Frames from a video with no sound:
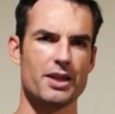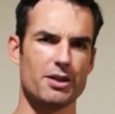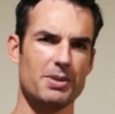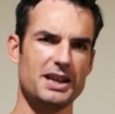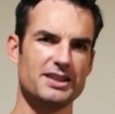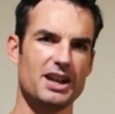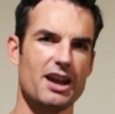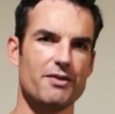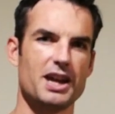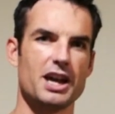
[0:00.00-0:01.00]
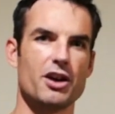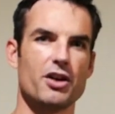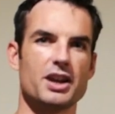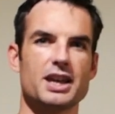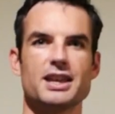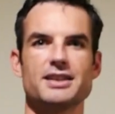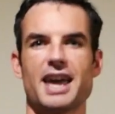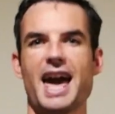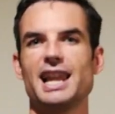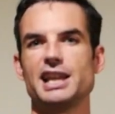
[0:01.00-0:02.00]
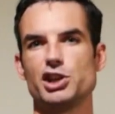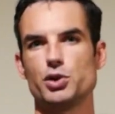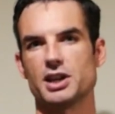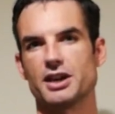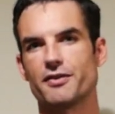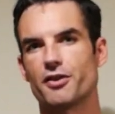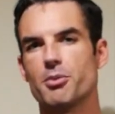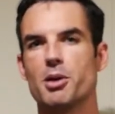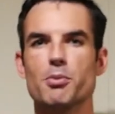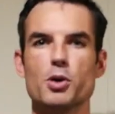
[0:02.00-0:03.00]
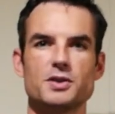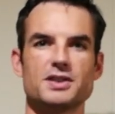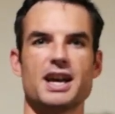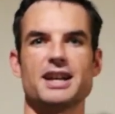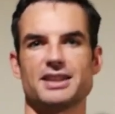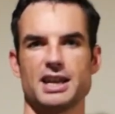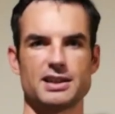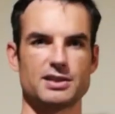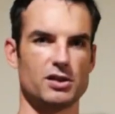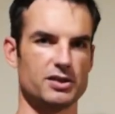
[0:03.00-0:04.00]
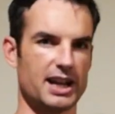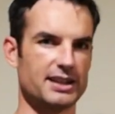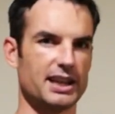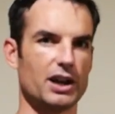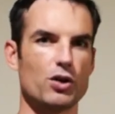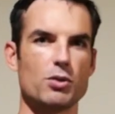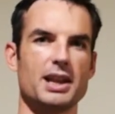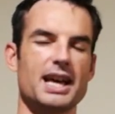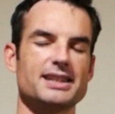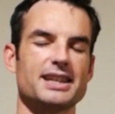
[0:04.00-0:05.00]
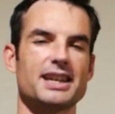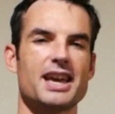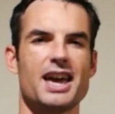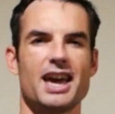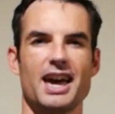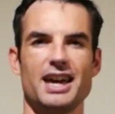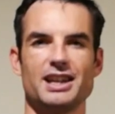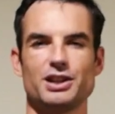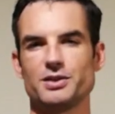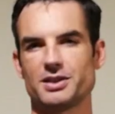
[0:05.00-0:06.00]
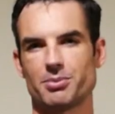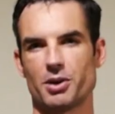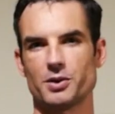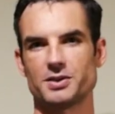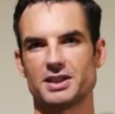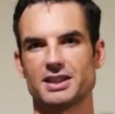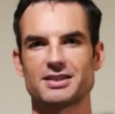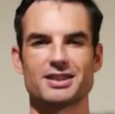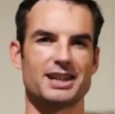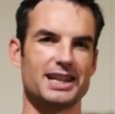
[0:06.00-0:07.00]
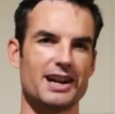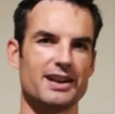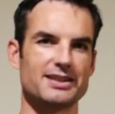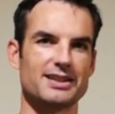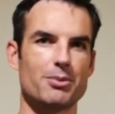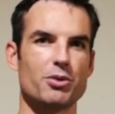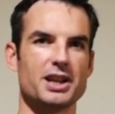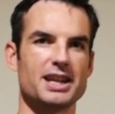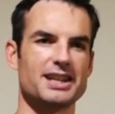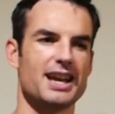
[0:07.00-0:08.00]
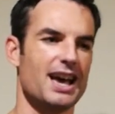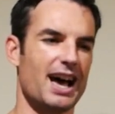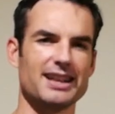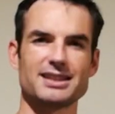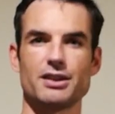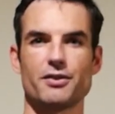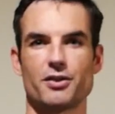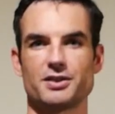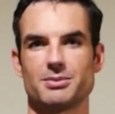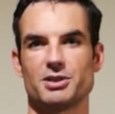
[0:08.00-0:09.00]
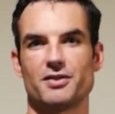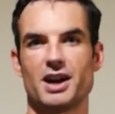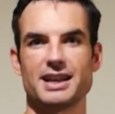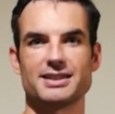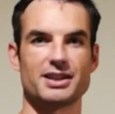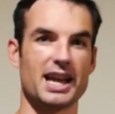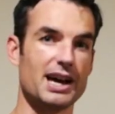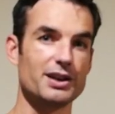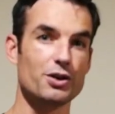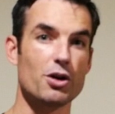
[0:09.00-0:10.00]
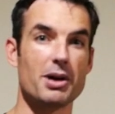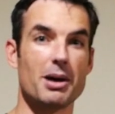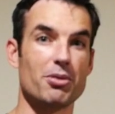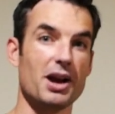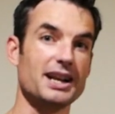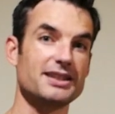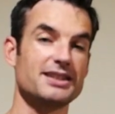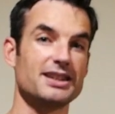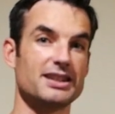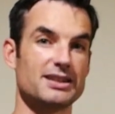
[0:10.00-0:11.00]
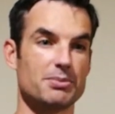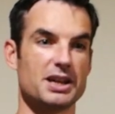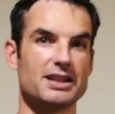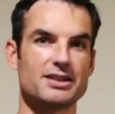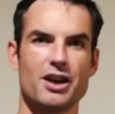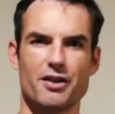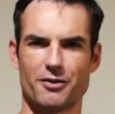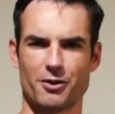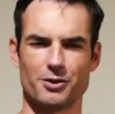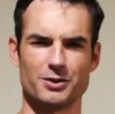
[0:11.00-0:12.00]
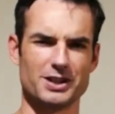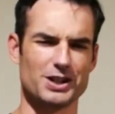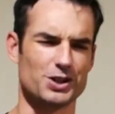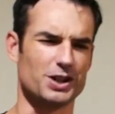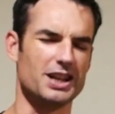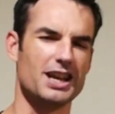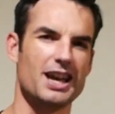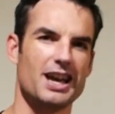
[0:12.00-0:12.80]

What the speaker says: The piece that I have here is Alleluia from Mozart's Exsultate, jubilate, and a user posted this to the clarinet subreddit asking for some advice on how to go about practicing this piece for an audition.